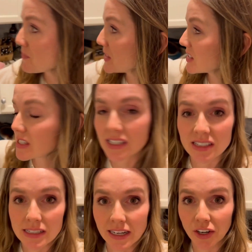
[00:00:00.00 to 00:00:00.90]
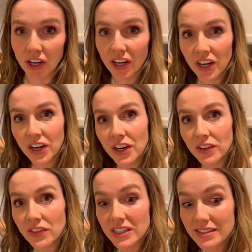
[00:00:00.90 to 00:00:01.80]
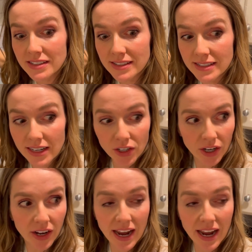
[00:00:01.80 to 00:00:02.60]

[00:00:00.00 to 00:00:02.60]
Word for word: This is a sticker. This is a sticker.